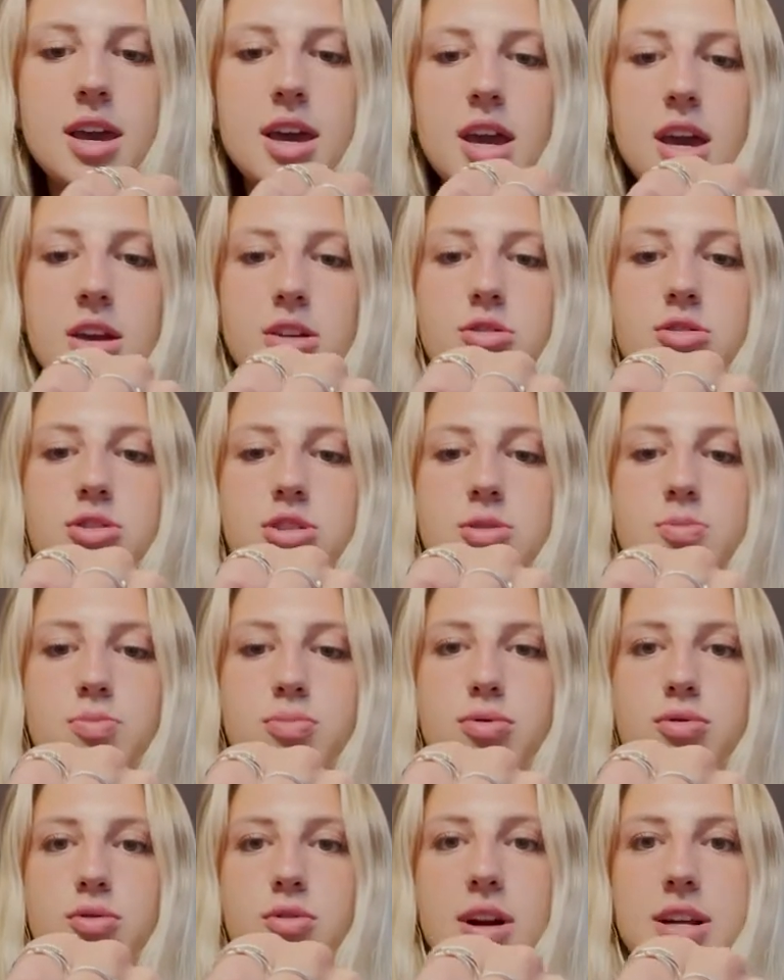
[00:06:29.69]
you just
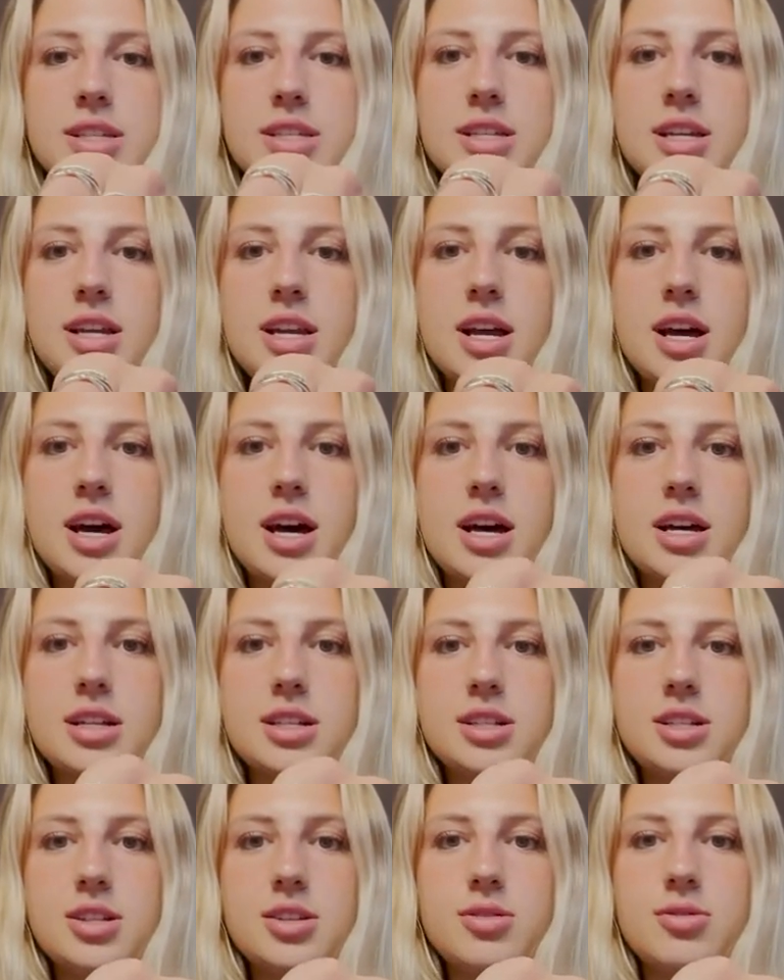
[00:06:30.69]
press it
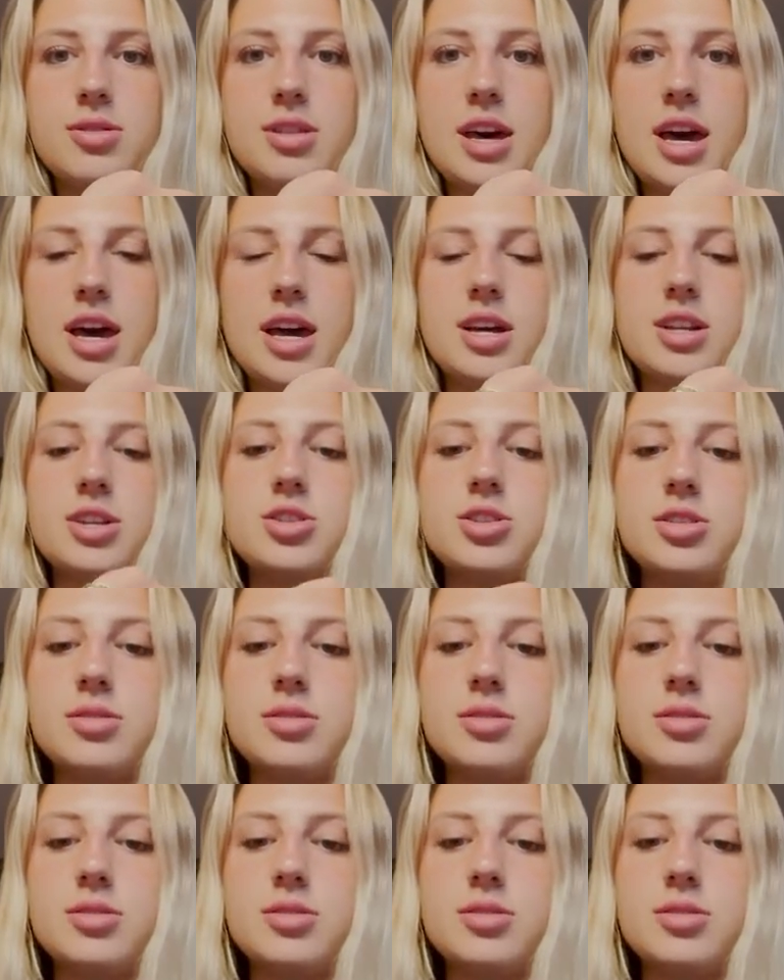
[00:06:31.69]
onto the edge.